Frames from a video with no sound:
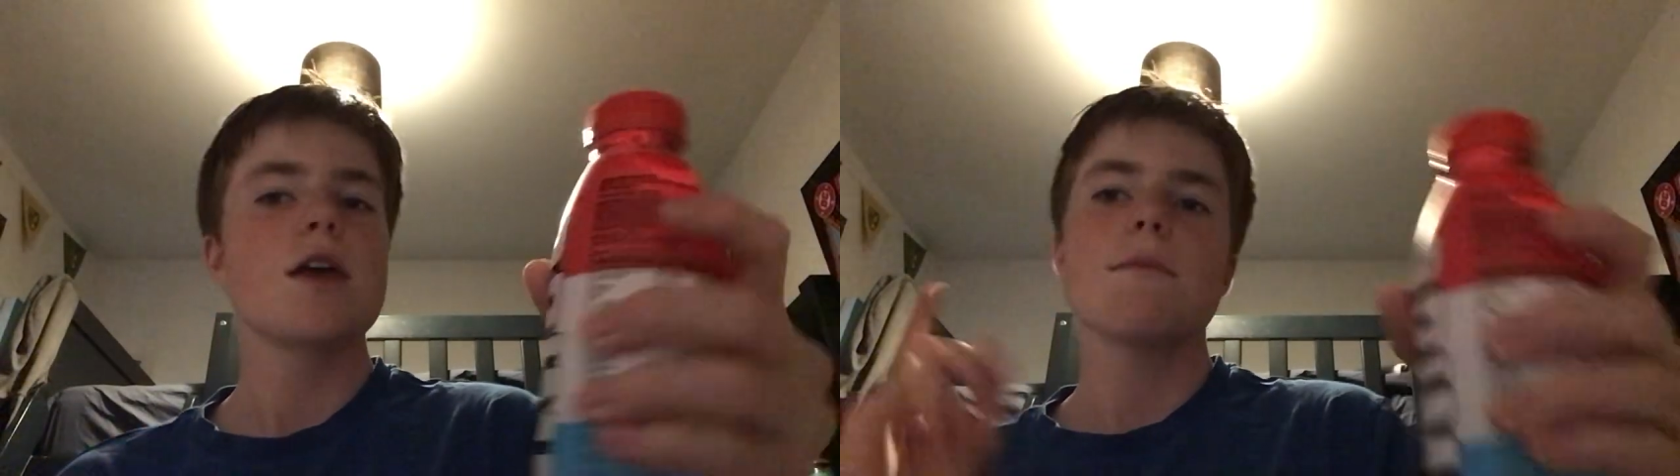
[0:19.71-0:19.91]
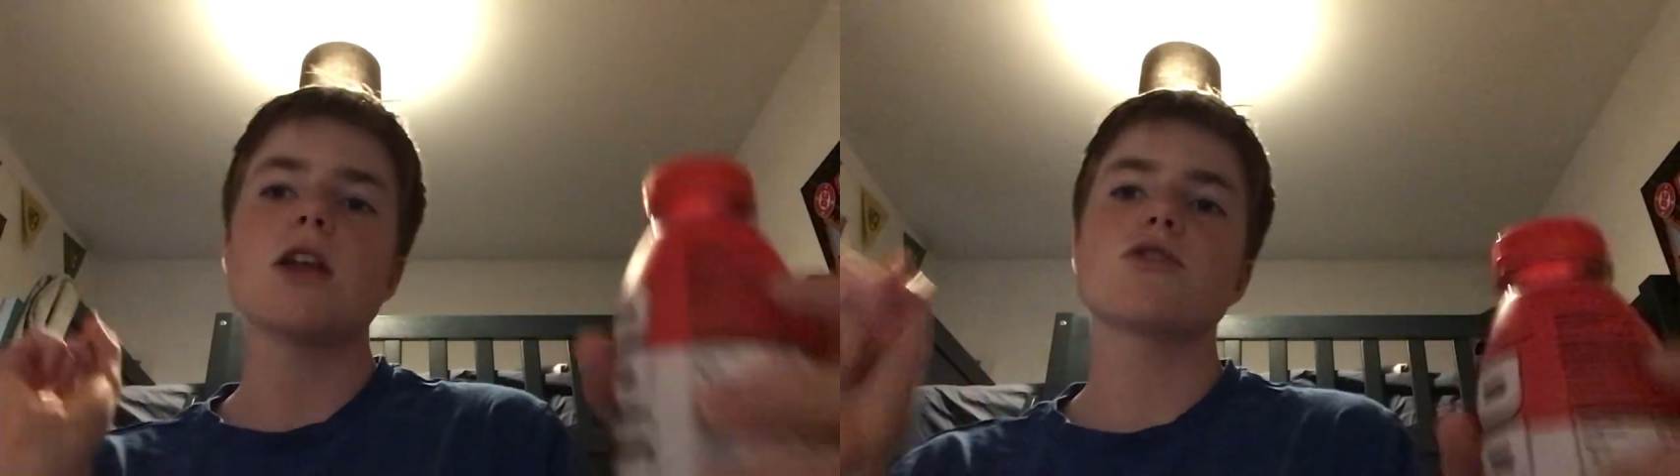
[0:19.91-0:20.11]

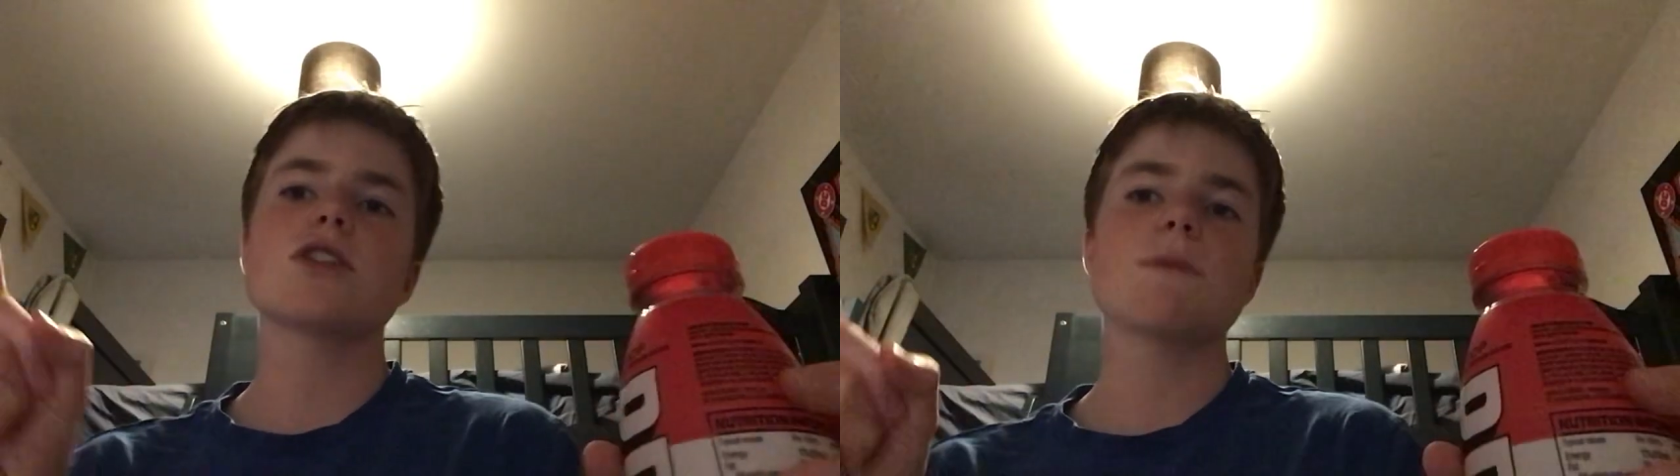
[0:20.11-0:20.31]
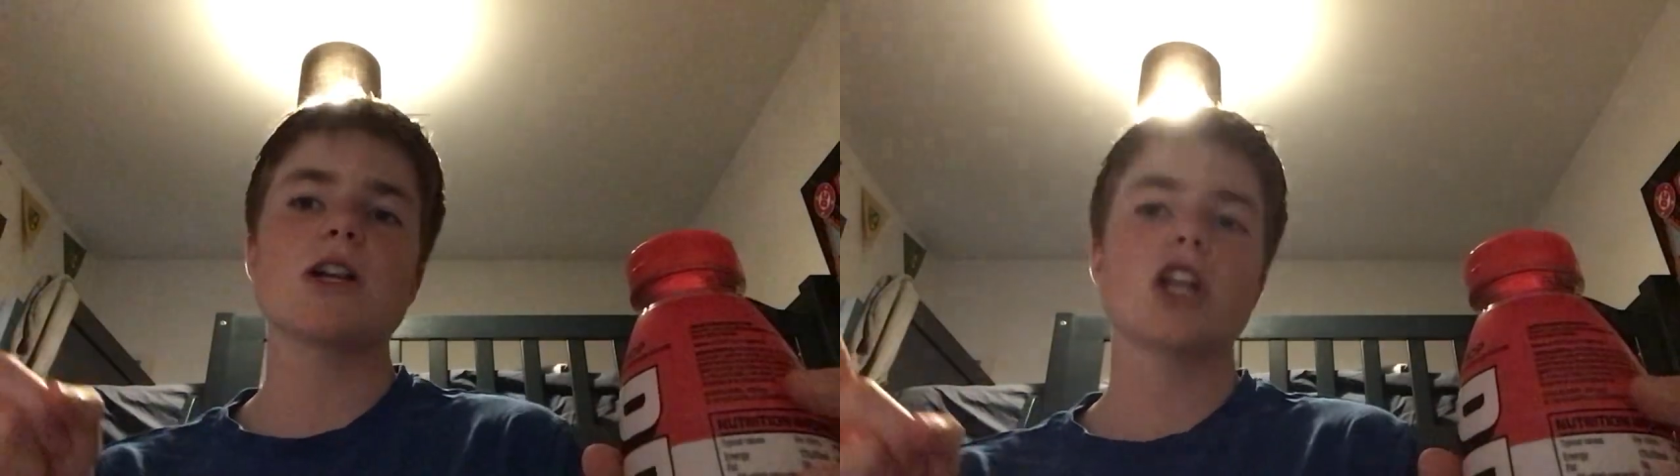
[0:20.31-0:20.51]
Make sure
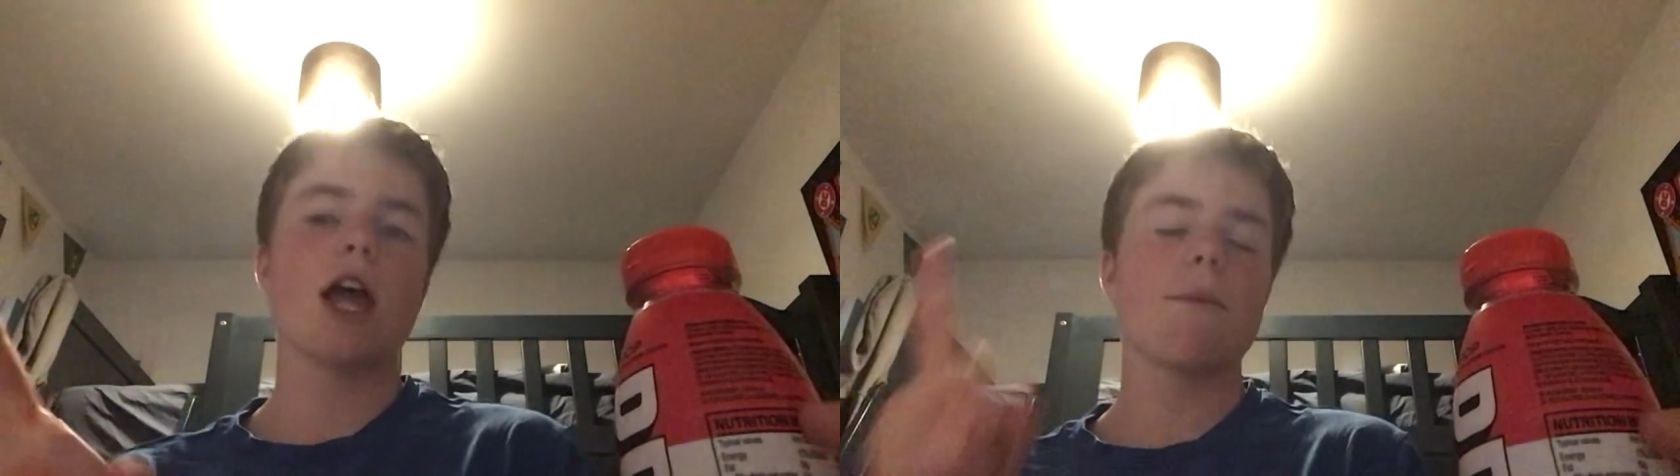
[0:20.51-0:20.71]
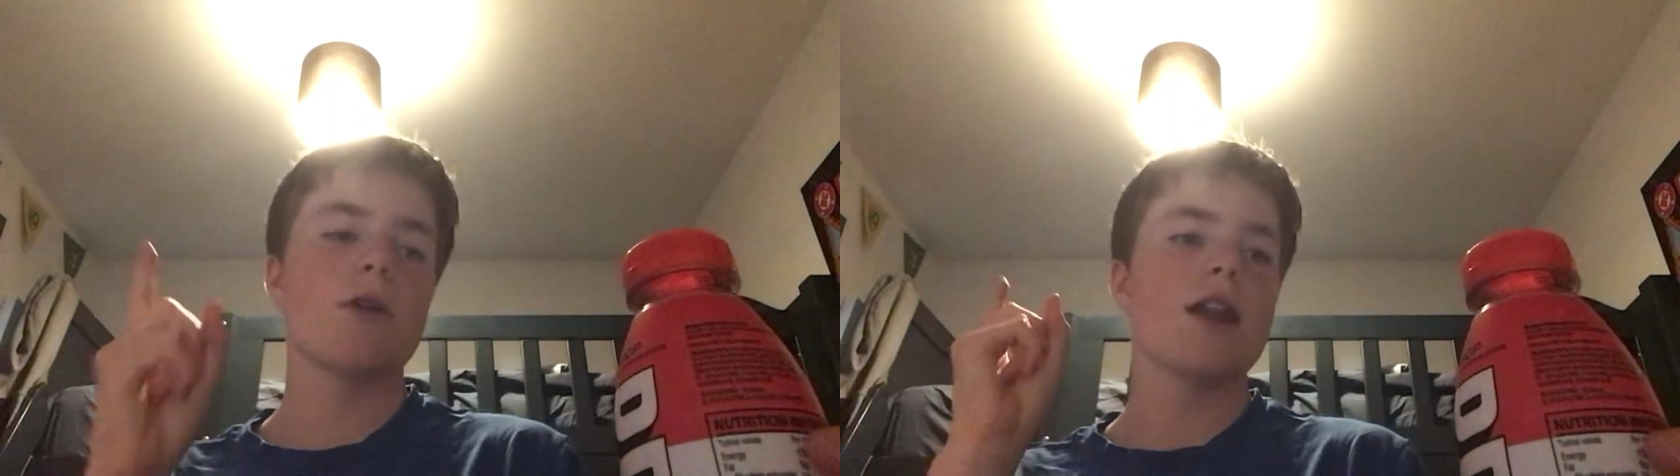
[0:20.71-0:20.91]
to smash the
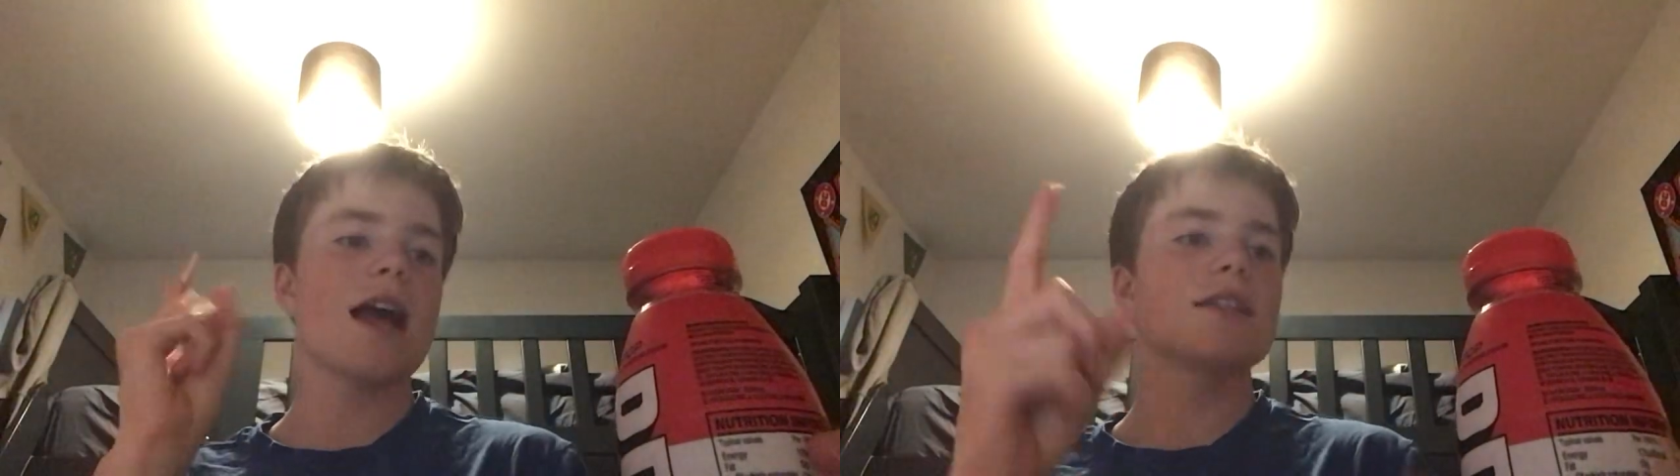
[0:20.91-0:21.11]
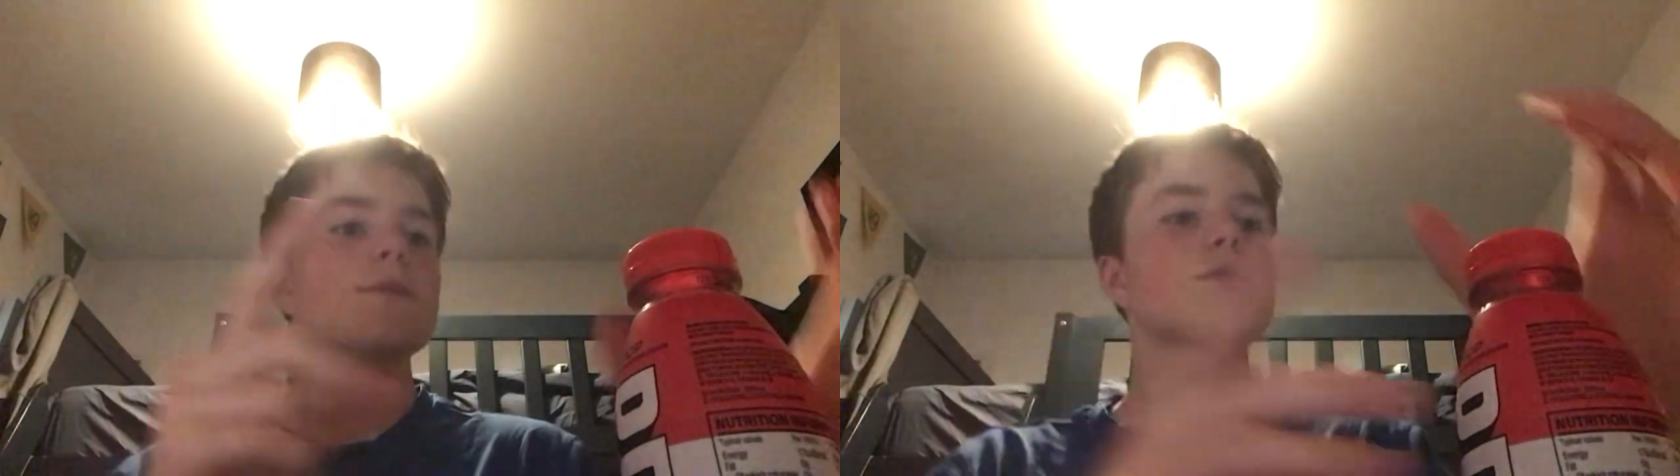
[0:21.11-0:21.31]
like button
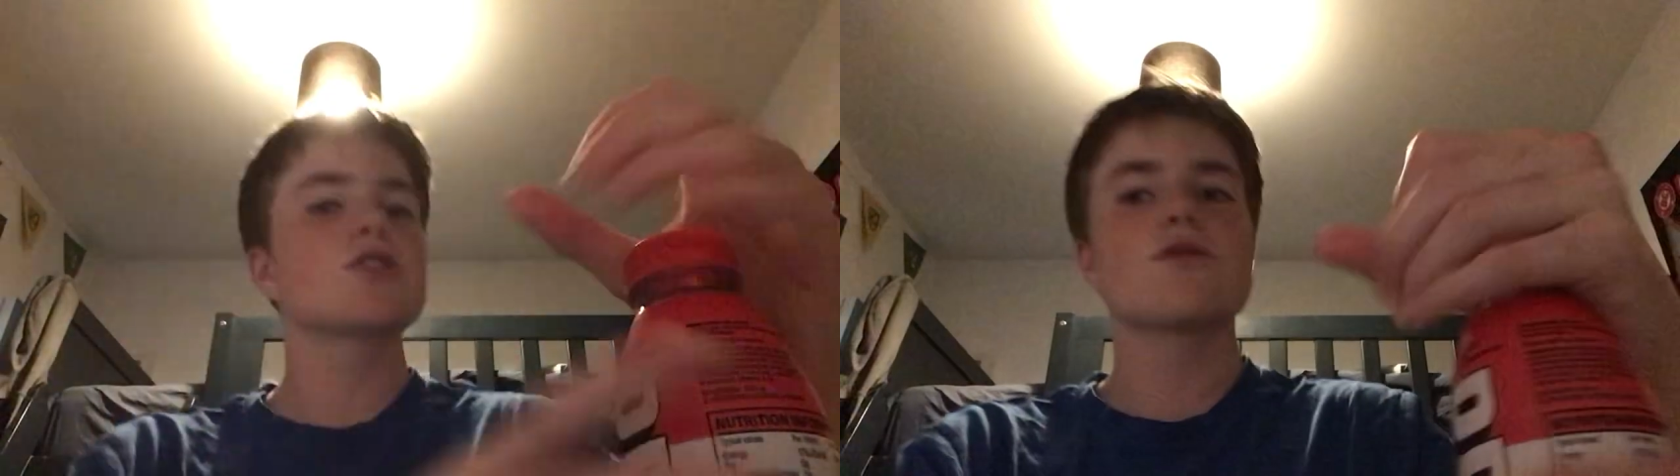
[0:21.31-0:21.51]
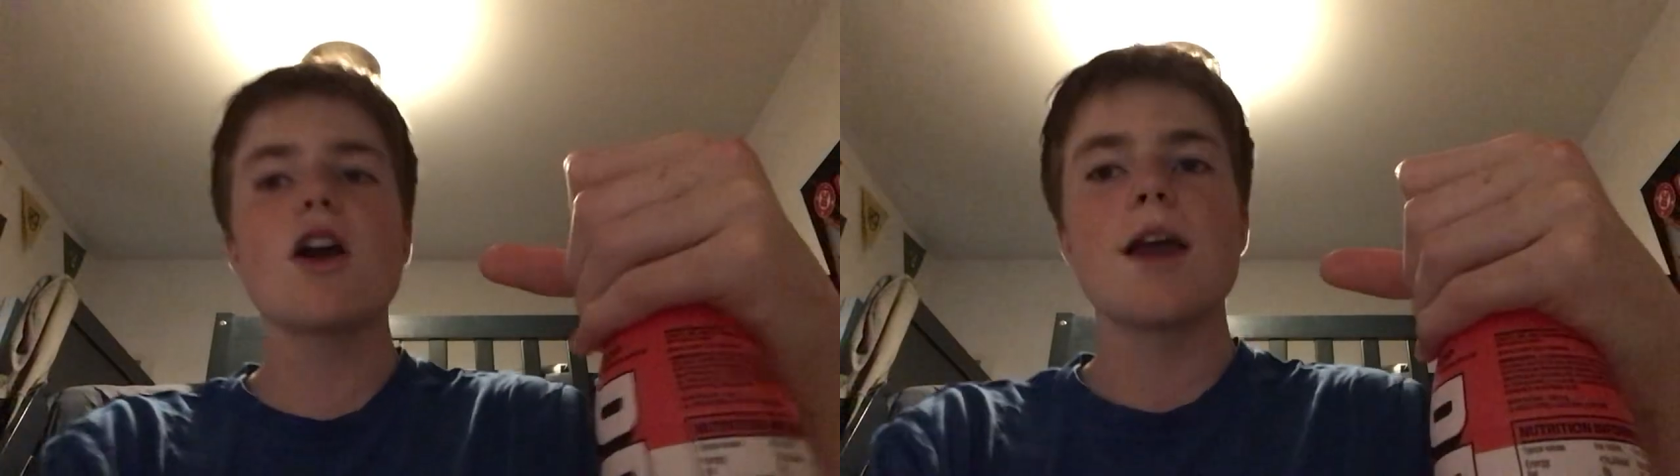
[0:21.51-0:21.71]
and
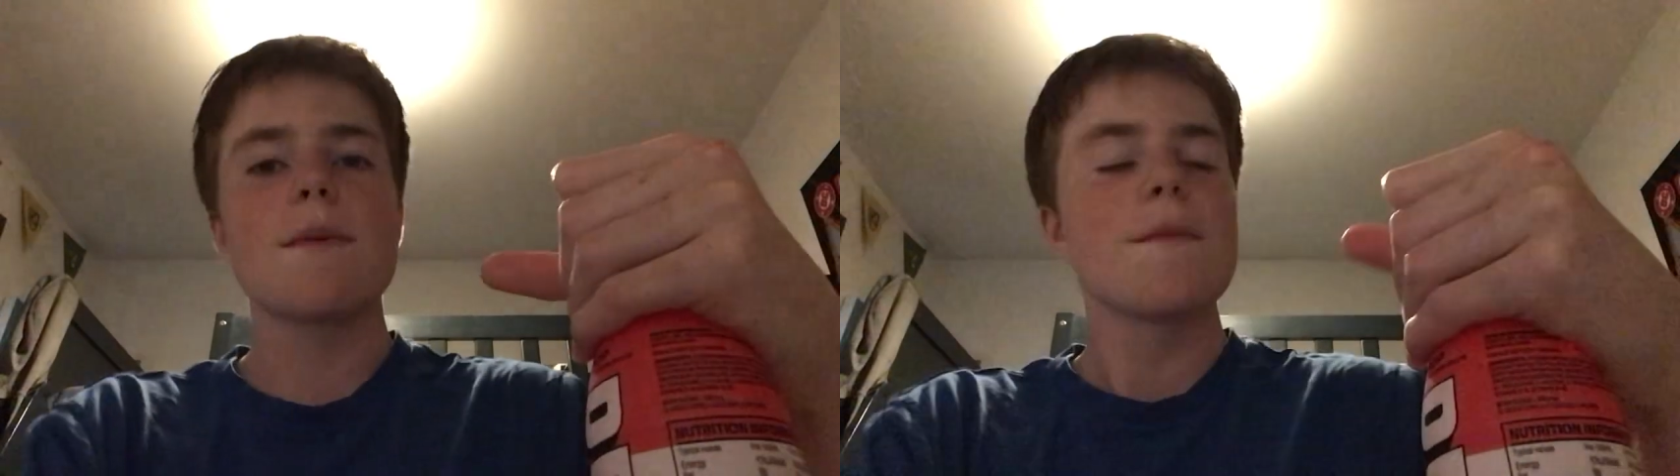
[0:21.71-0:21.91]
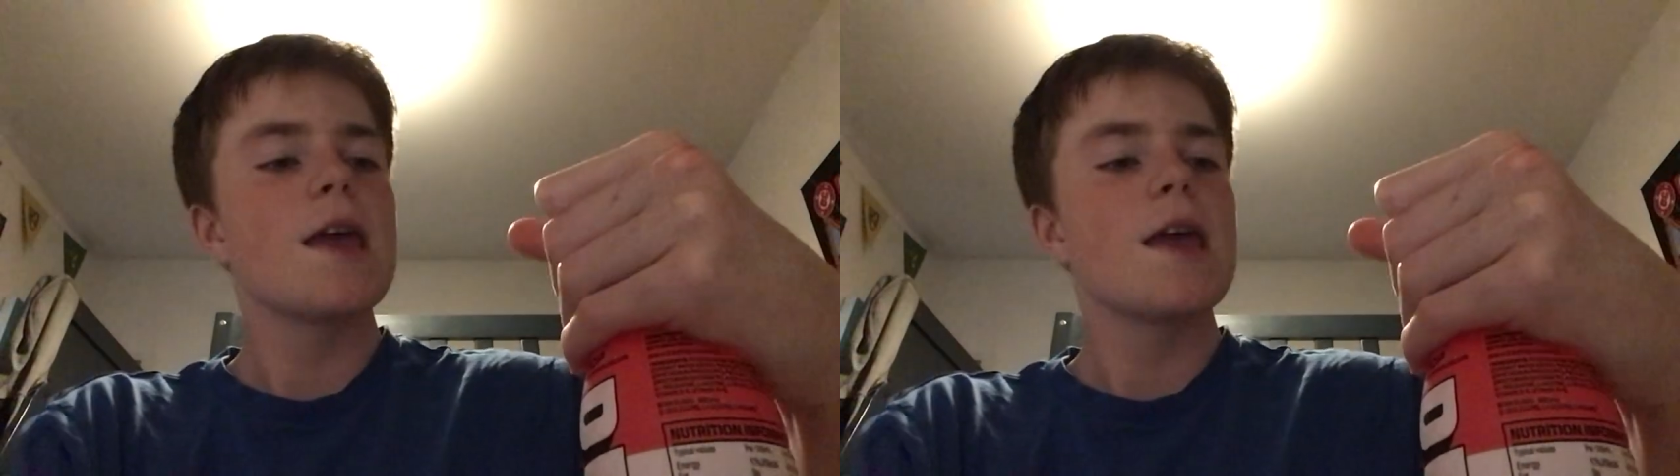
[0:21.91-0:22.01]
subscribe.